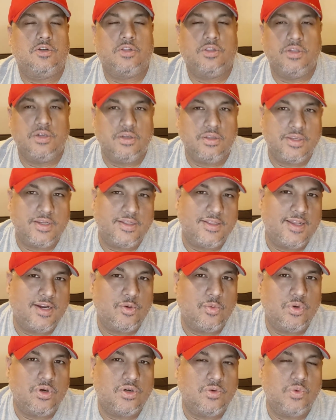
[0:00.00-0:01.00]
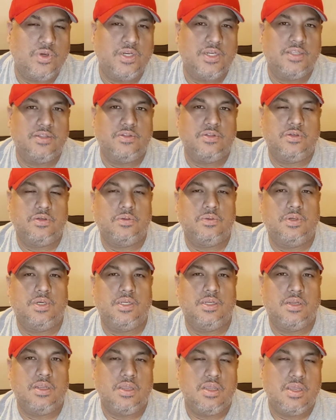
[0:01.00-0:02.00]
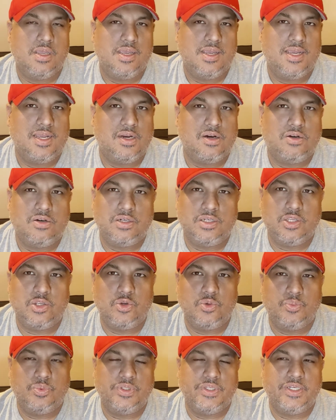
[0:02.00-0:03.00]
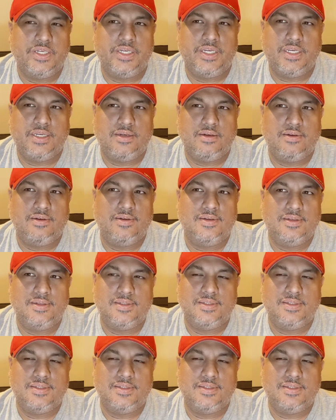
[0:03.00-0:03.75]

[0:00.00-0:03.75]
Clearly, a lot of work went into it, and arguably,